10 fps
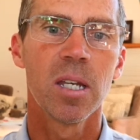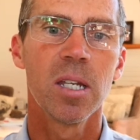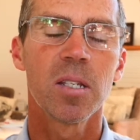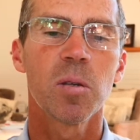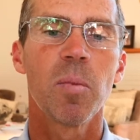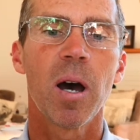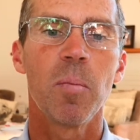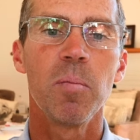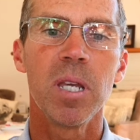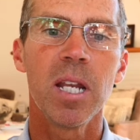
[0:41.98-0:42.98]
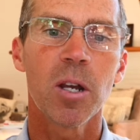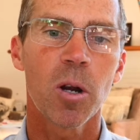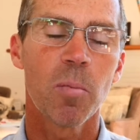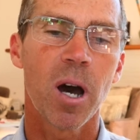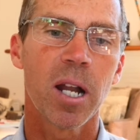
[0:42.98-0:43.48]
it's about meeting
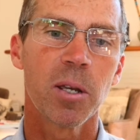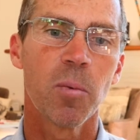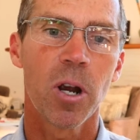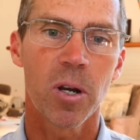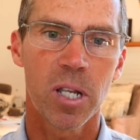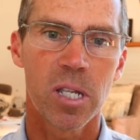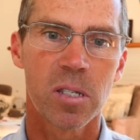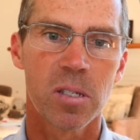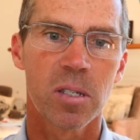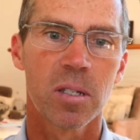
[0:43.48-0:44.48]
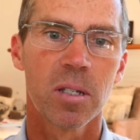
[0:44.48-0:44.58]
our body where it is.